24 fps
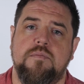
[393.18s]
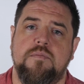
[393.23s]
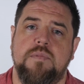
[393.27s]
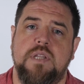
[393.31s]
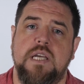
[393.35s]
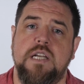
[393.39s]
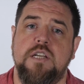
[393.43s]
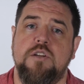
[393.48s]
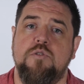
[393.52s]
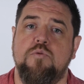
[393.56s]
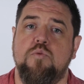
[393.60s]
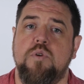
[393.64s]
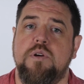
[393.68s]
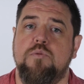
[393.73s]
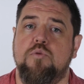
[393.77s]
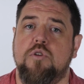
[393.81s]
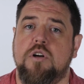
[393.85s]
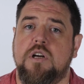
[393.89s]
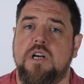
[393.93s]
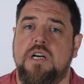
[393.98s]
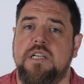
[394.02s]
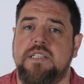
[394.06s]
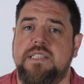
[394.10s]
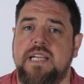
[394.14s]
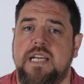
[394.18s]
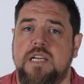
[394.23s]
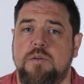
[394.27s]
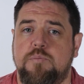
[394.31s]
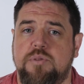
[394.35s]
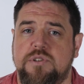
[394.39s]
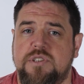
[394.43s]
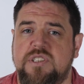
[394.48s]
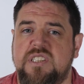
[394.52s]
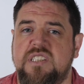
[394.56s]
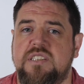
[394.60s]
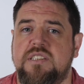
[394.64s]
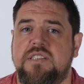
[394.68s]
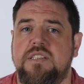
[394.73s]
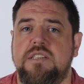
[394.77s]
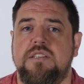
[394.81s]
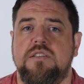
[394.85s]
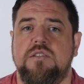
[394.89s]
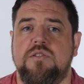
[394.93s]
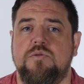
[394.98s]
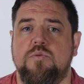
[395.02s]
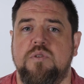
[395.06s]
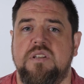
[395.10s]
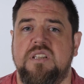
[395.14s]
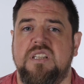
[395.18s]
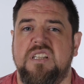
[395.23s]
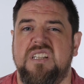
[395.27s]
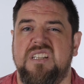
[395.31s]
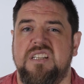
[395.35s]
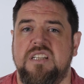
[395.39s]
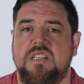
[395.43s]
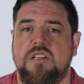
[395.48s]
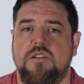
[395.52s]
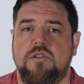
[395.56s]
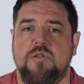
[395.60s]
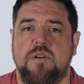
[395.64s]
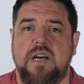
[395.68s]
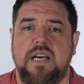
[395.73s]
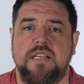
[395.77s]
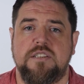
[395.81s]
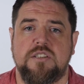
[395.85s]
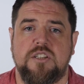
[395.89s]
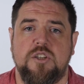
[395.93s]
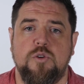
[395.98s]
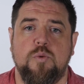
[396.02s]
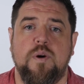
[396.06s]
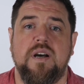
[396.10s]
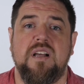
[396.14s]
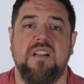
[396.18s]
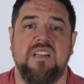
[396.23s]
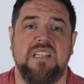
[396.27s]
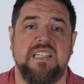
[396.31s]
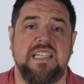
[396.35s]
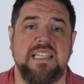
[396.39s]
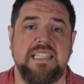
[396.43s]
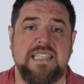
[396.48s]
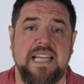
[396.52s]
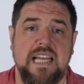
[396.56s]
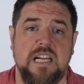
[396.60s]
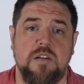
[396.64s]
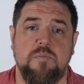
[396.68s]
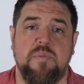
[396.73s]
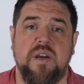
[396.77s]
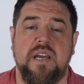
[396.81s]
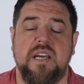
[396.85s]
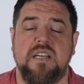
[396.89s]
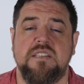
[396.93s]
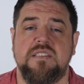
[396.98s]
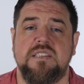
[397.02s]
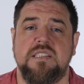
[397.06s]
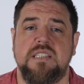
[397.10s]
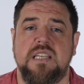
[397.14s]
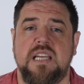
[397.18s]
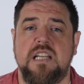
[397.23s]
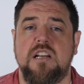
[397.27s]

Then we work on data persistence with SQL and a database.